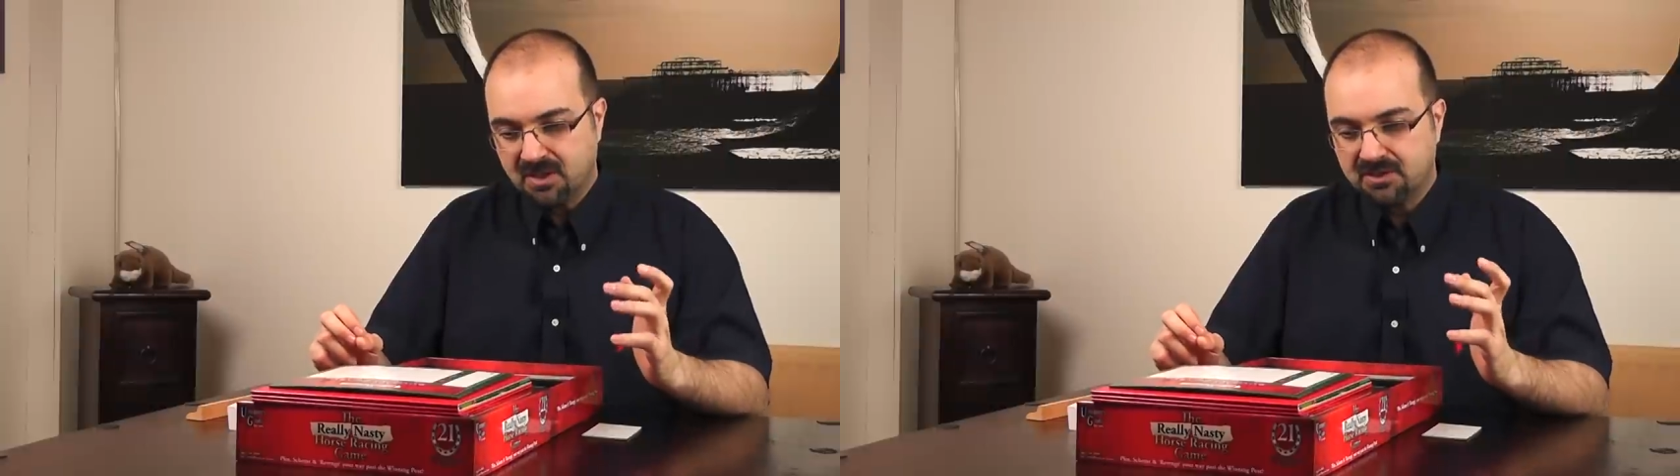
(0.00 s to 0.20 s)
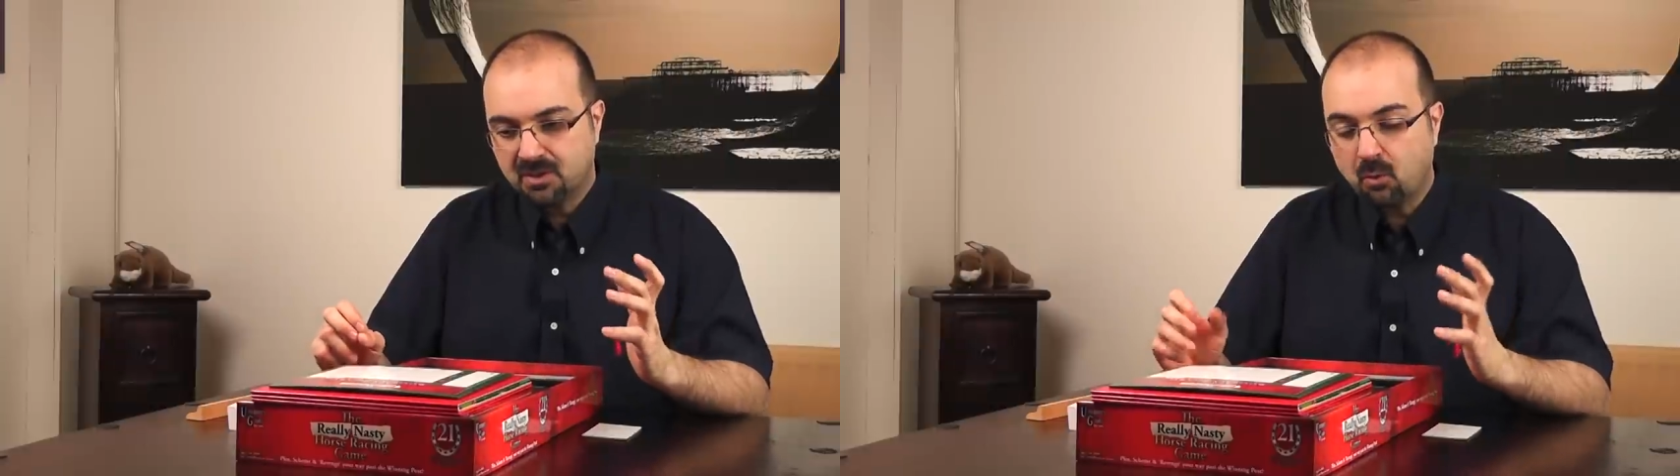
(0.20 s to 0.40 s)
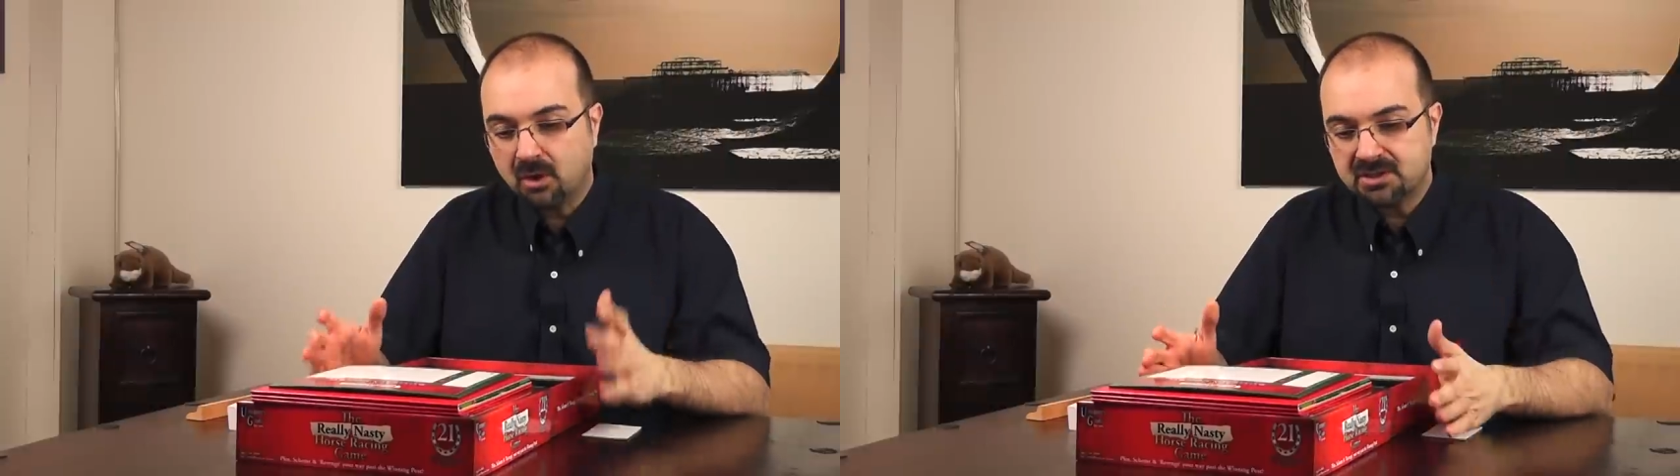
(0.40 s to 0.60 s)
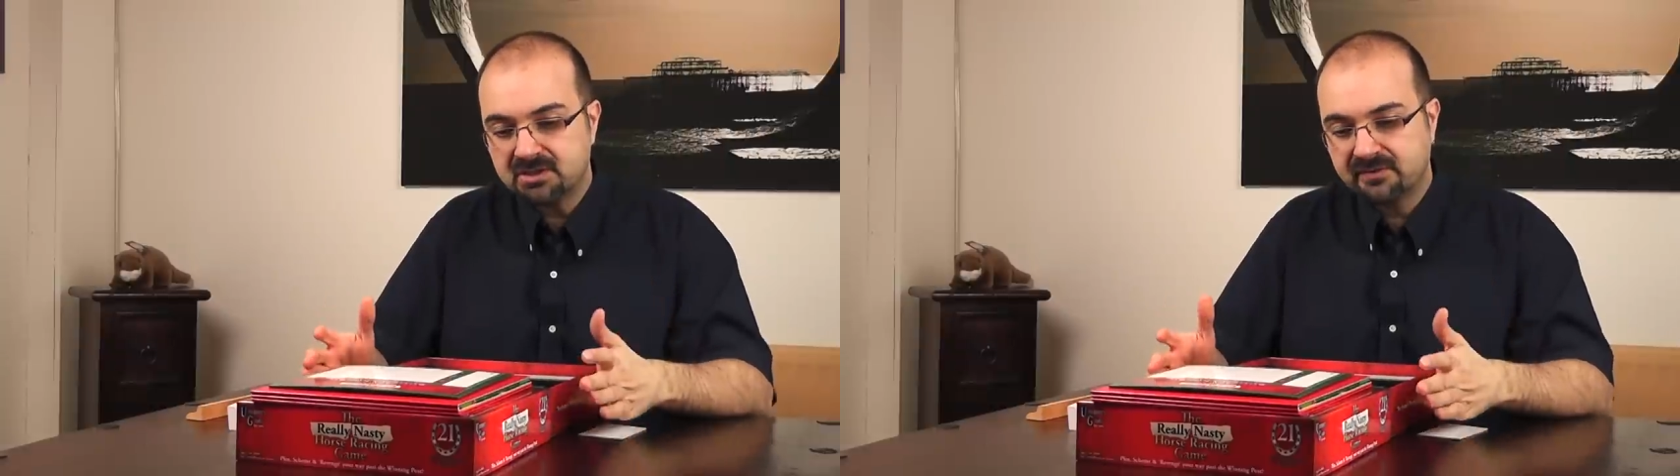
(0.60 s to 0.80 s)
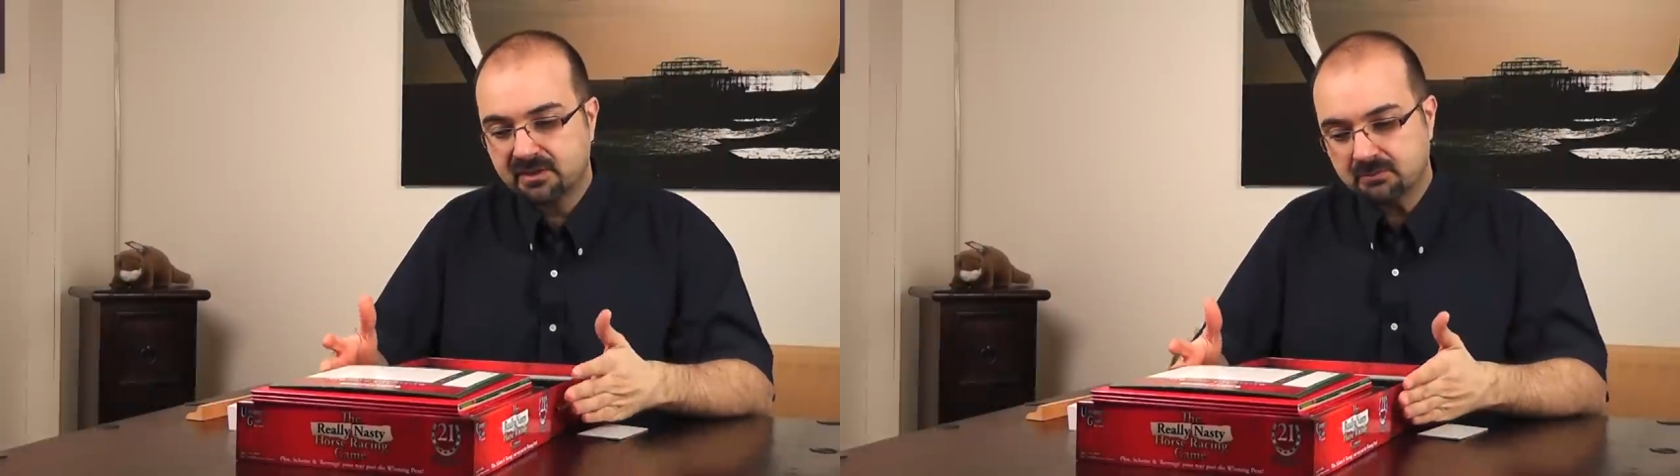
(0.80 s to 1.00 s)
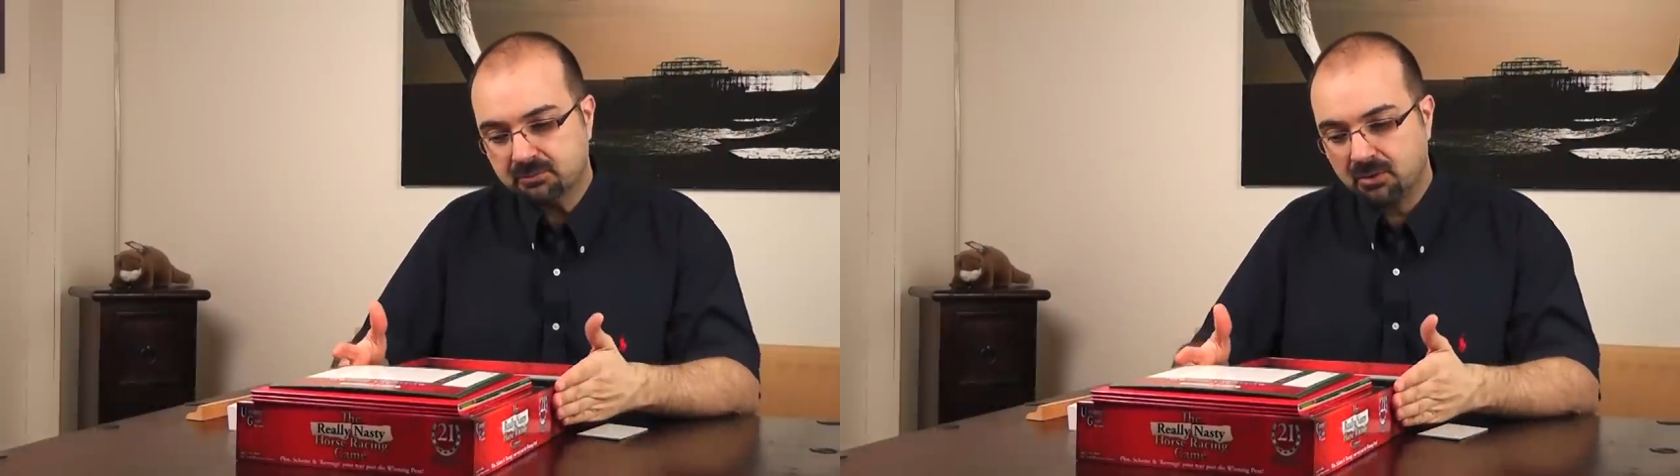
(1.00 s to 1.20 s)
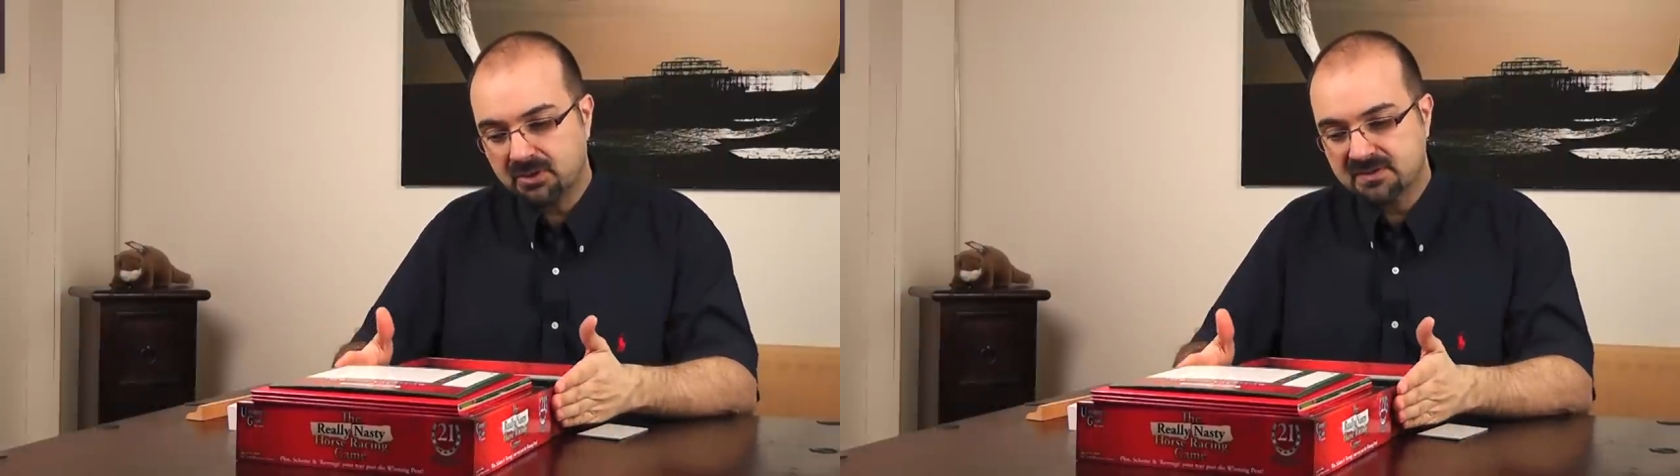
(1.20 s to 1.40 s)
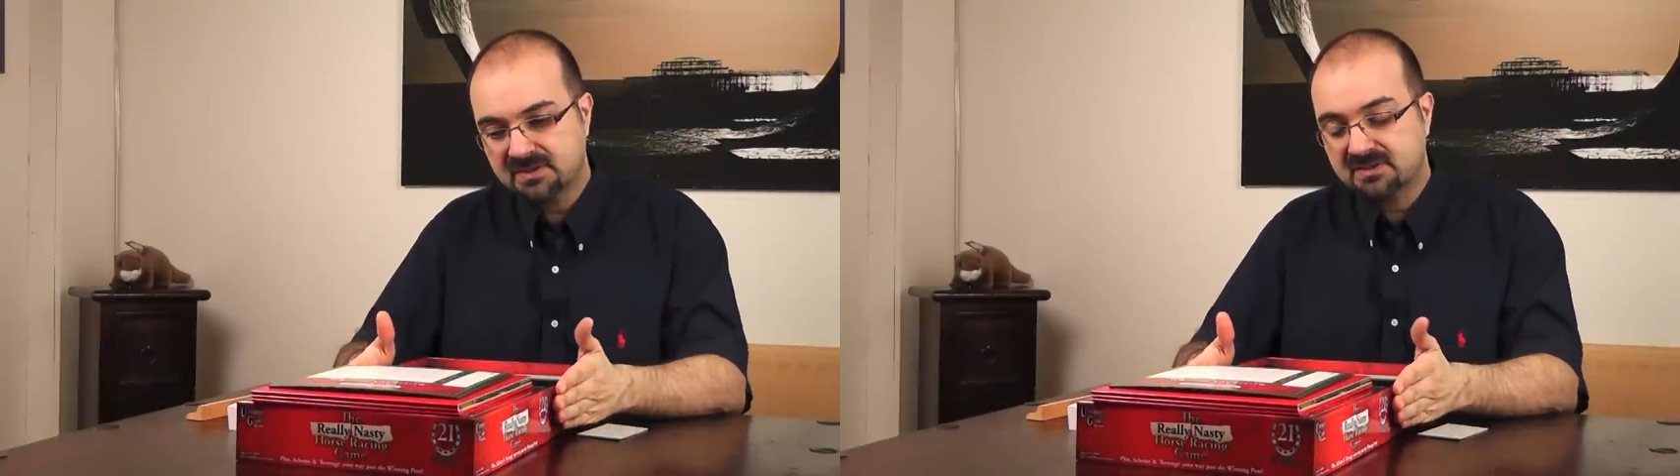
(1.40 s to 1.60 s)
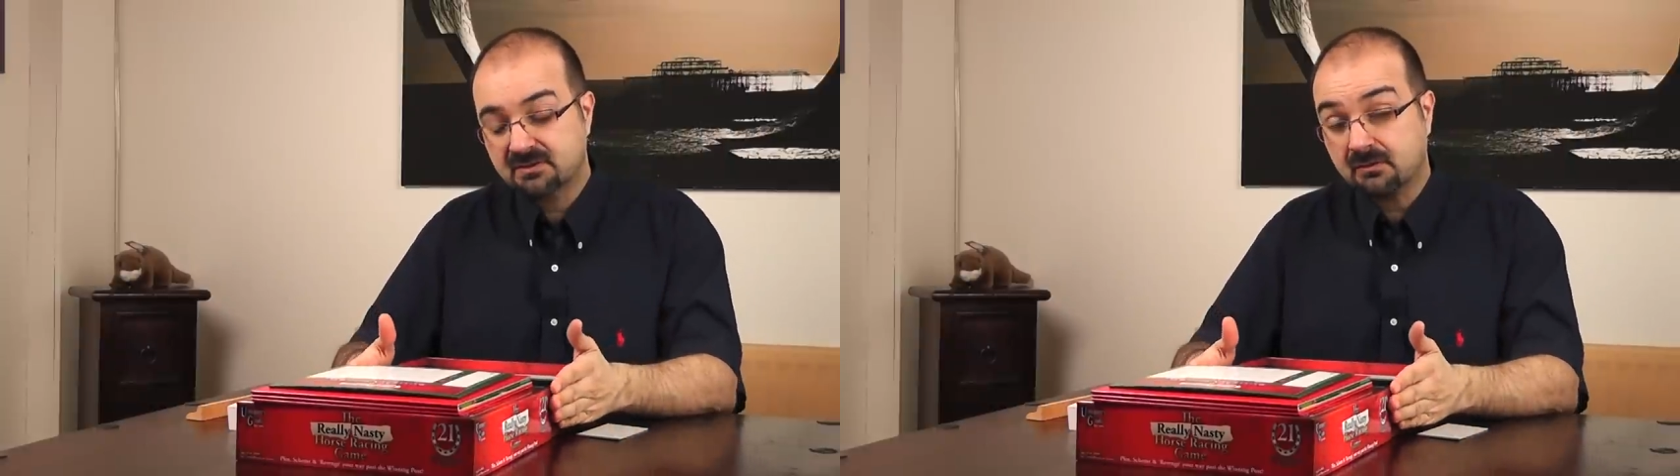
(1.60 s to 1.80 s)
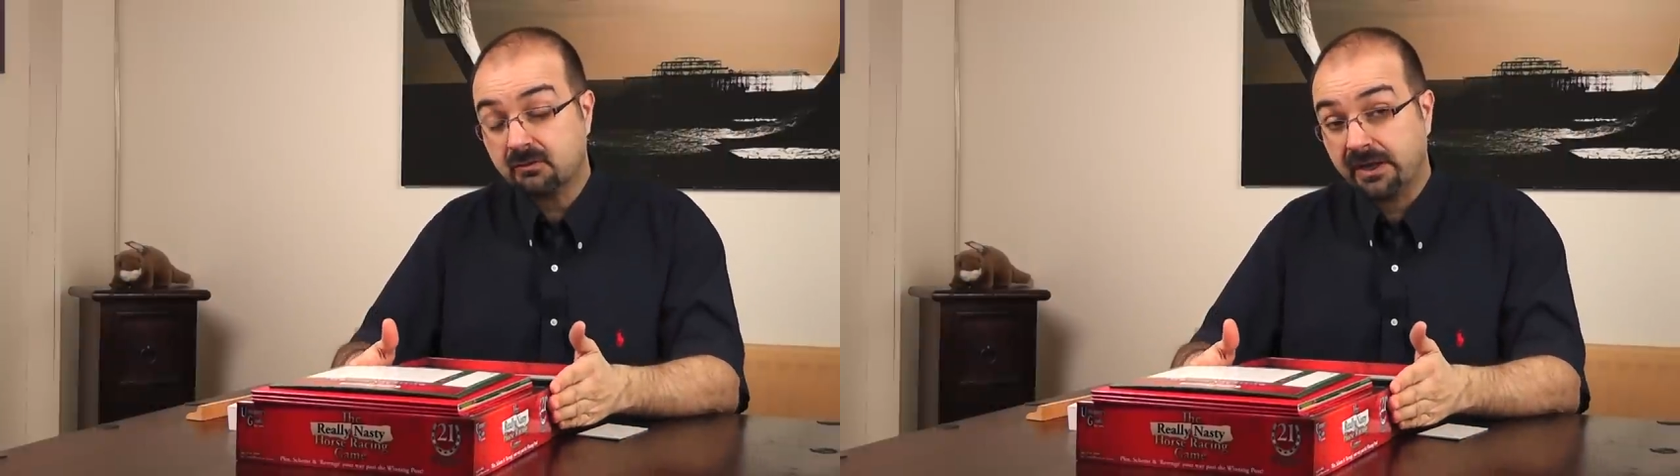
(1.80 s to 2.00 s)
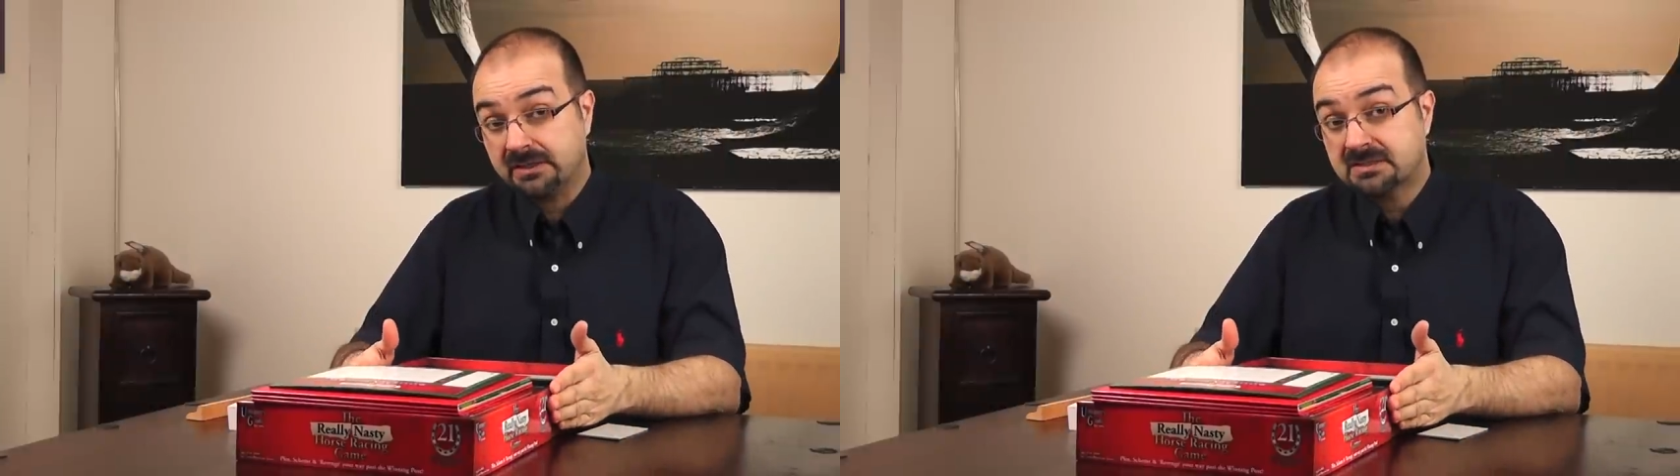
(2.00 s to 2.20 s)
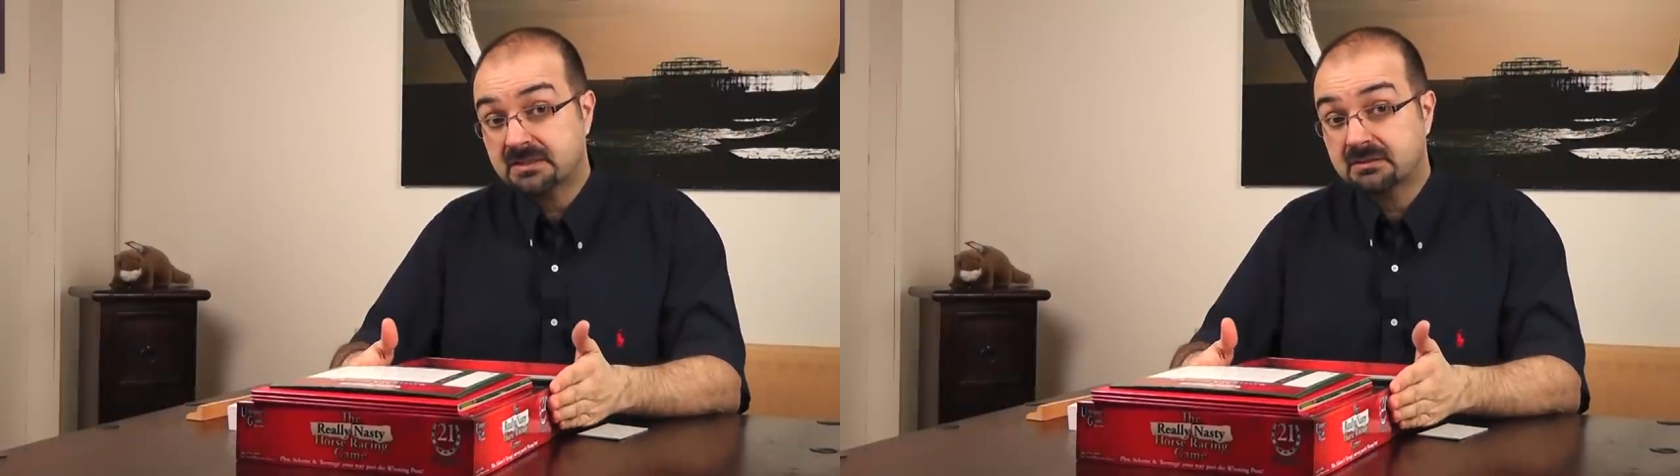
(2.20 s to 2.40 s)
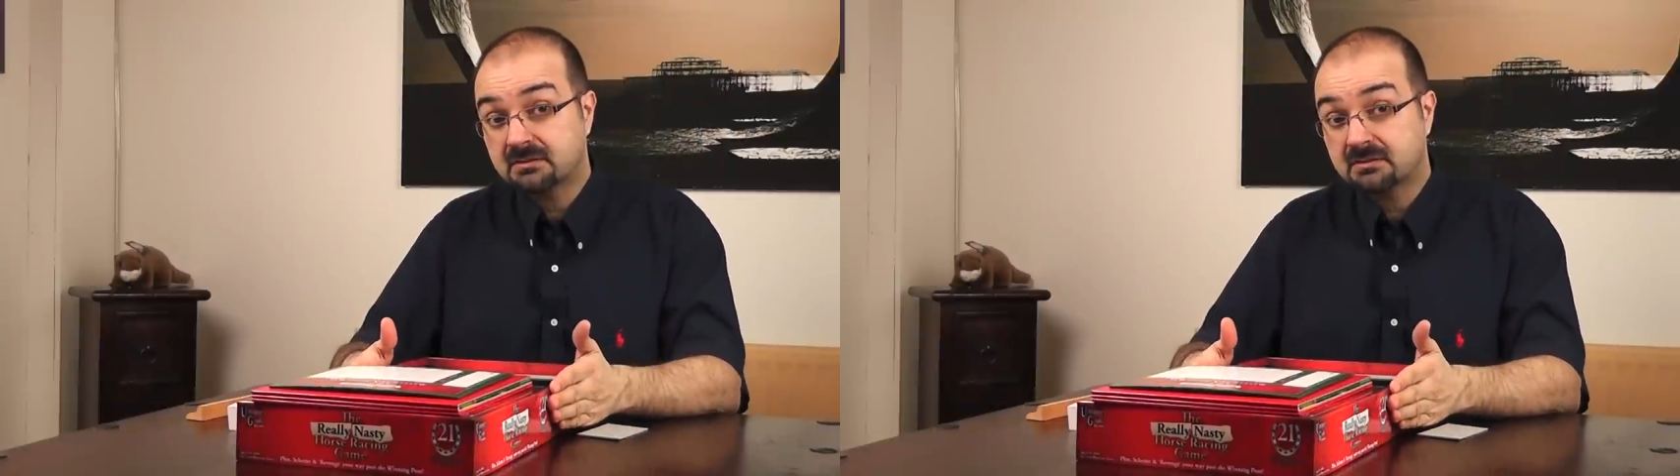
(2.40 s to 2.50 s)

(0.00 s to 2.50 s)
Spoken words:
The quality of the components is great.